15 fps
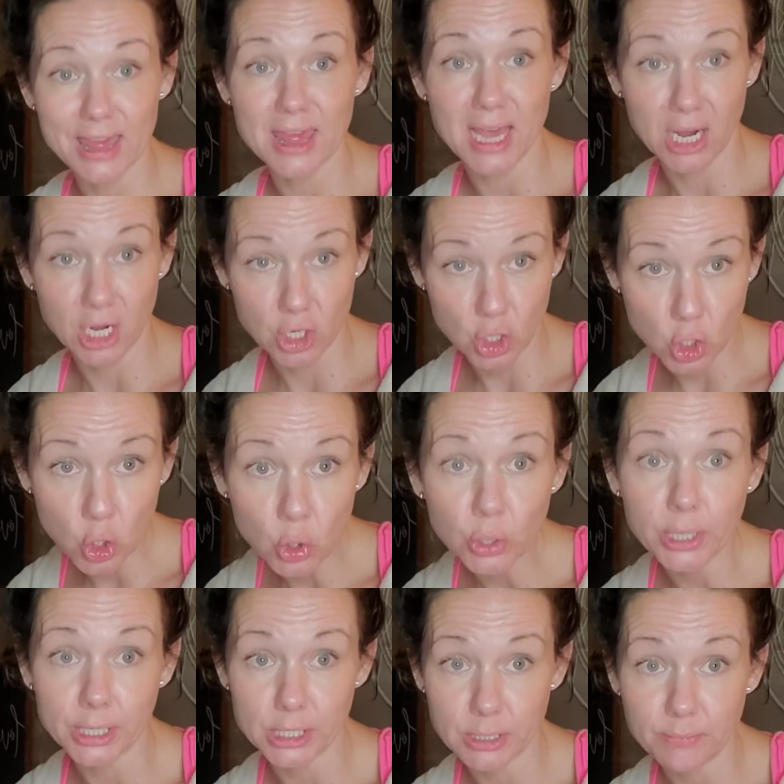that
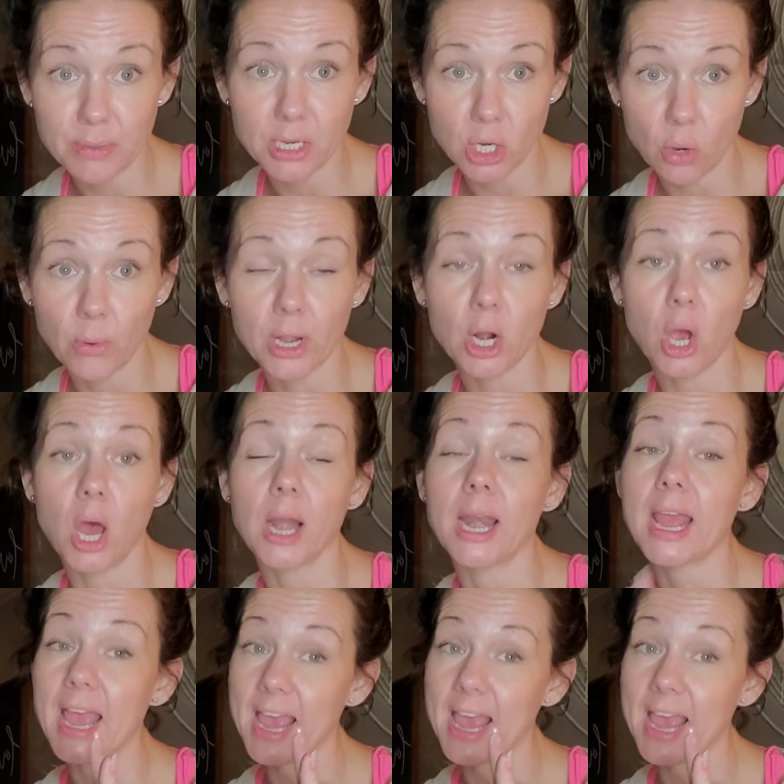could be going on